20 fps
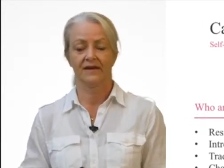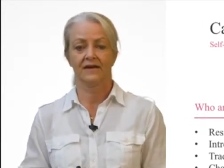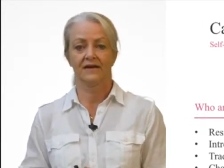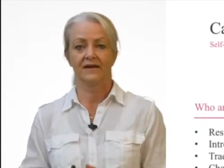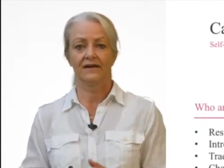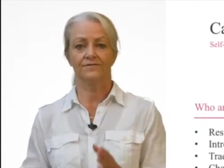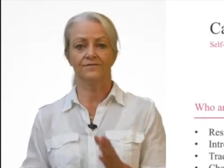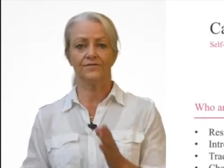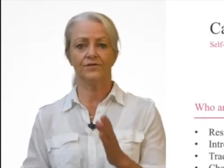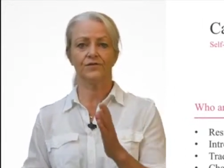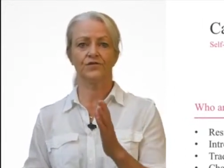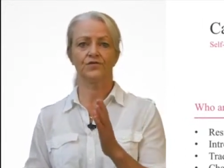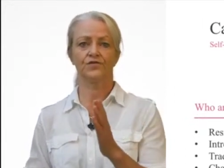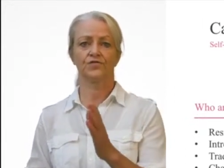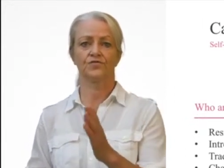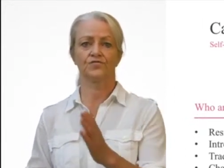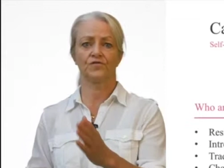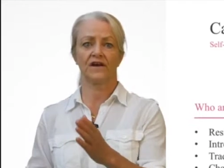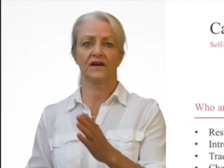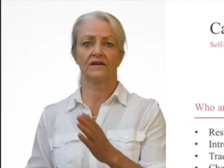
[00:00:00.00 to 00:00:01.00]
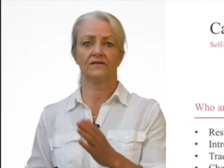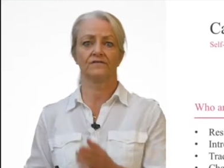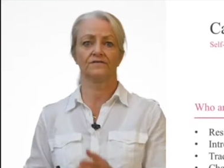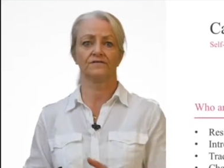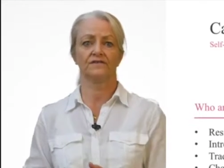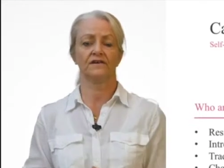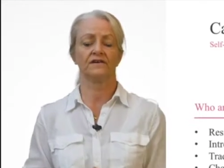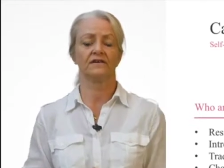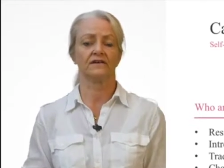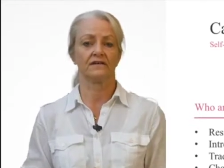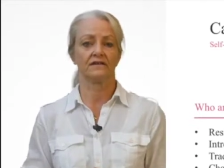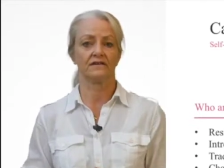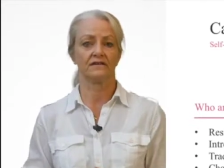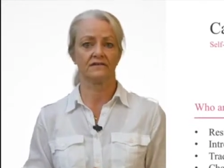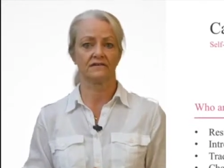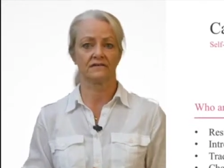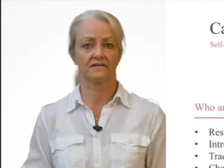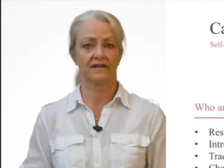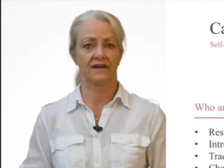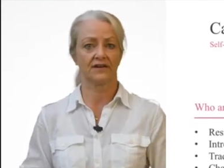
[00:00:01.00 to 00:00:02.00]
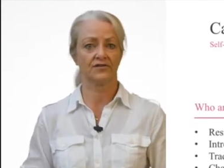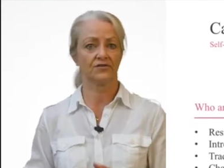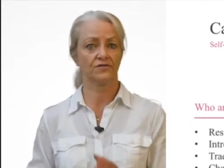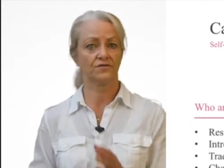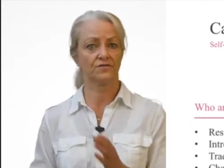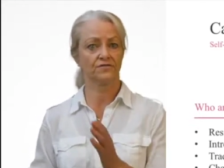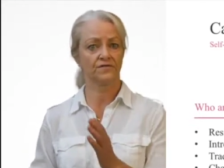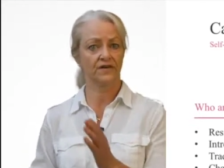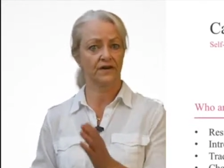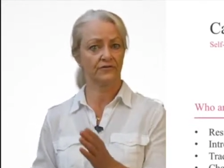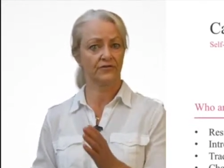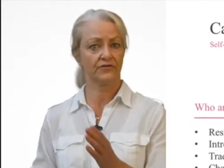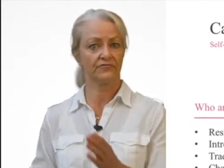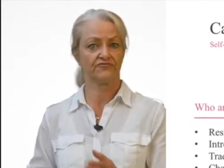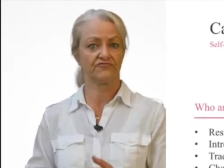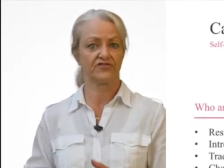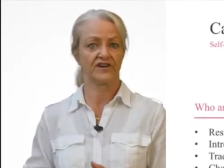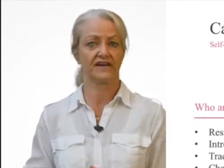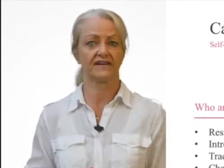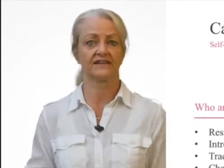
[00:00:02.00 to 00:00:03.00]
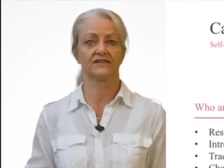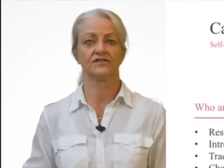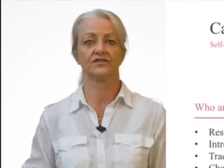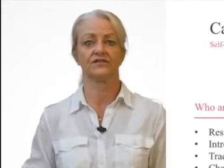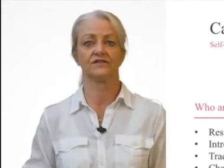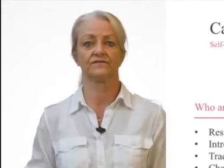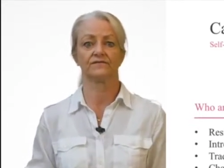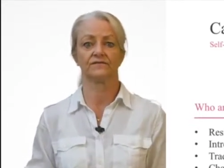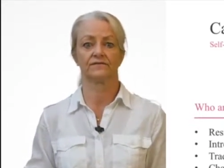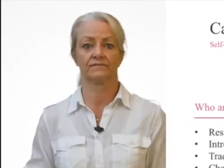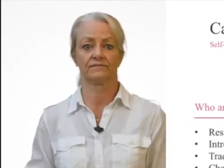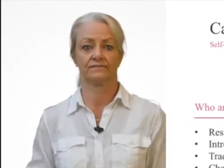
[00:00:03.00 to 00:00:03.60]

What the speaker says: If your strength is that you're very reactive,